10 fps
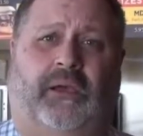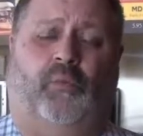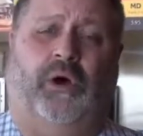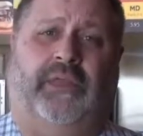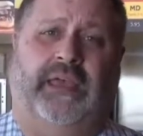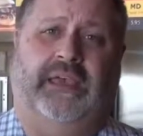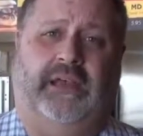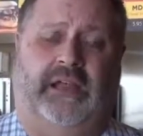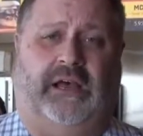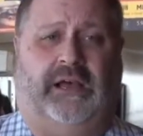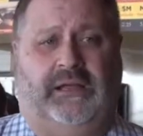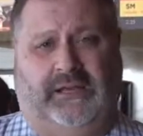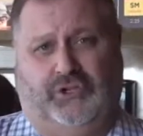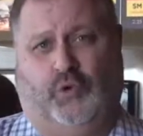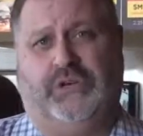while they can
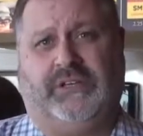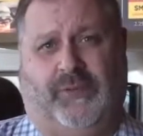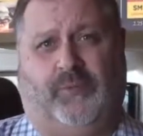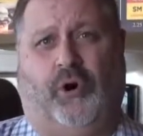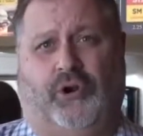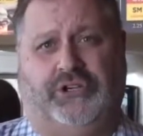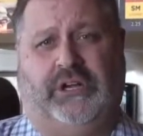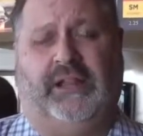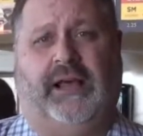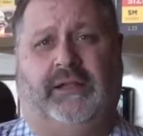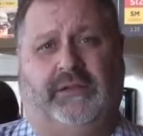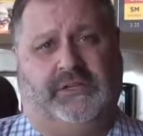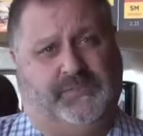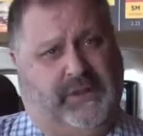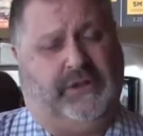enjoy some of the margin and not
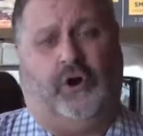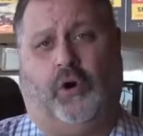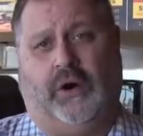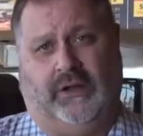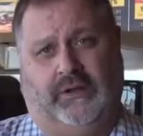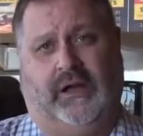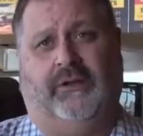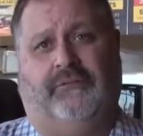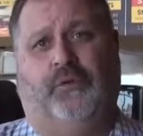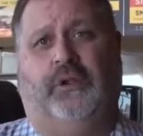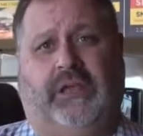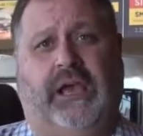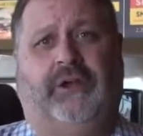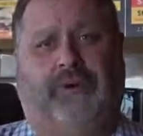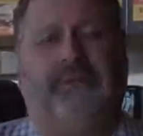spend it all on food and
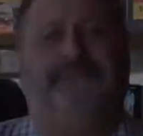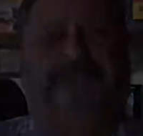catering.